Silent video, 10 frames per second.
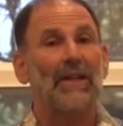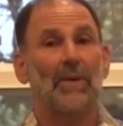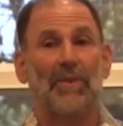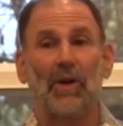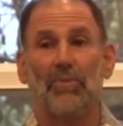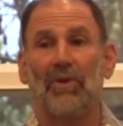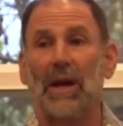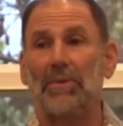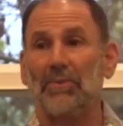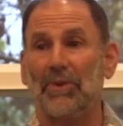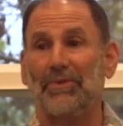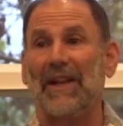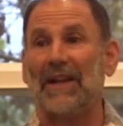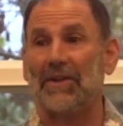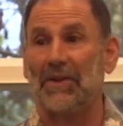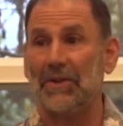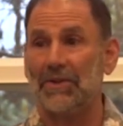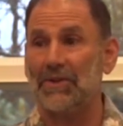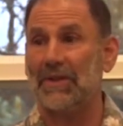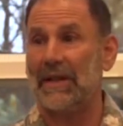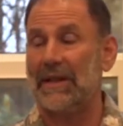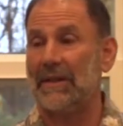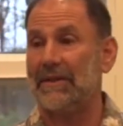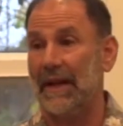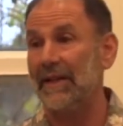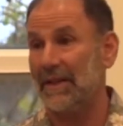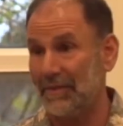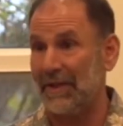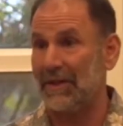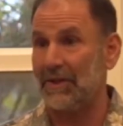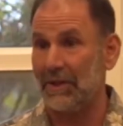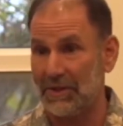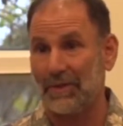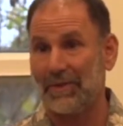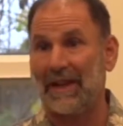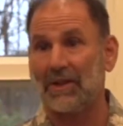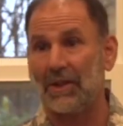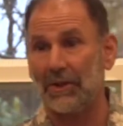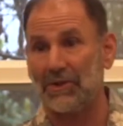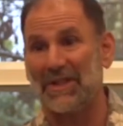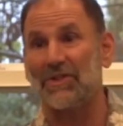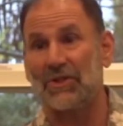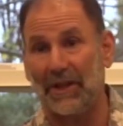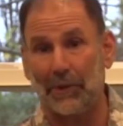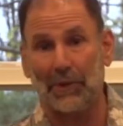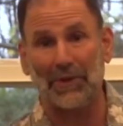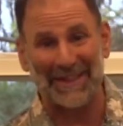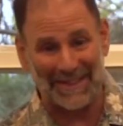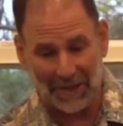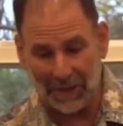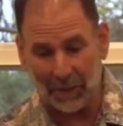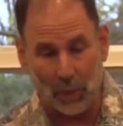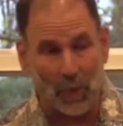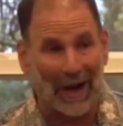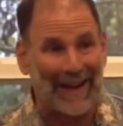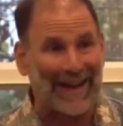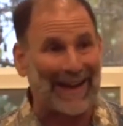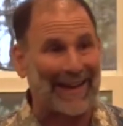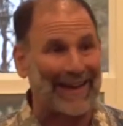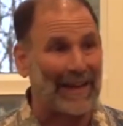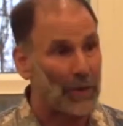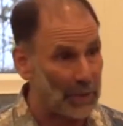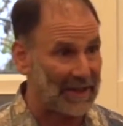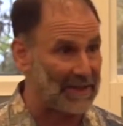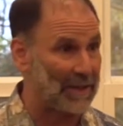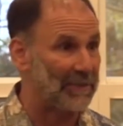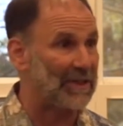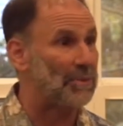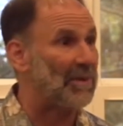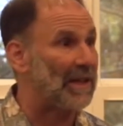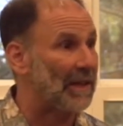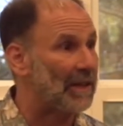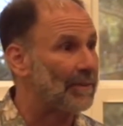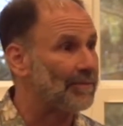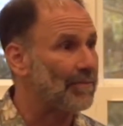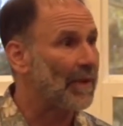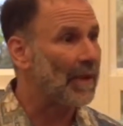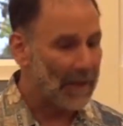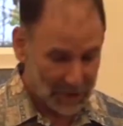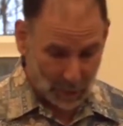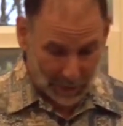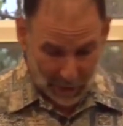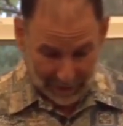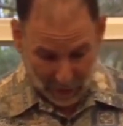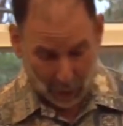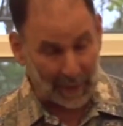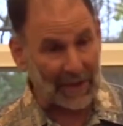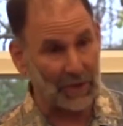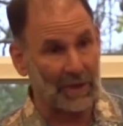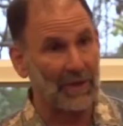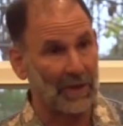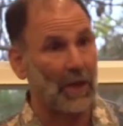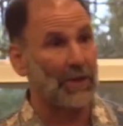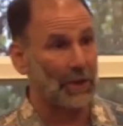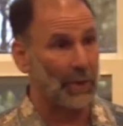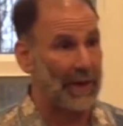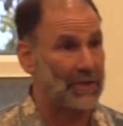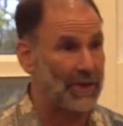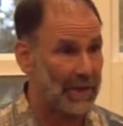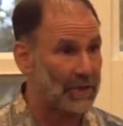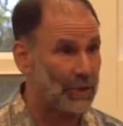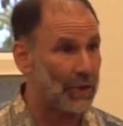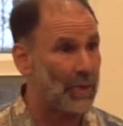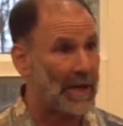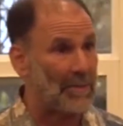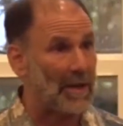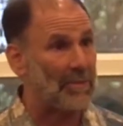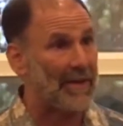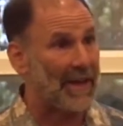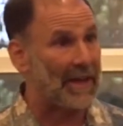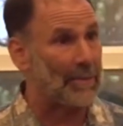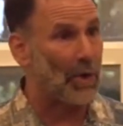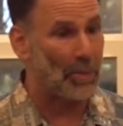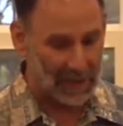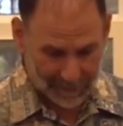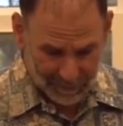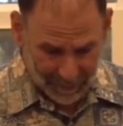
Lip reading: The bigger problem with flat collars, nylon flat collars and flat collars in general, is they're wide, relatively speaking. So when you give a correction, a collar correction, and I'll show you what I mean by that in a moment,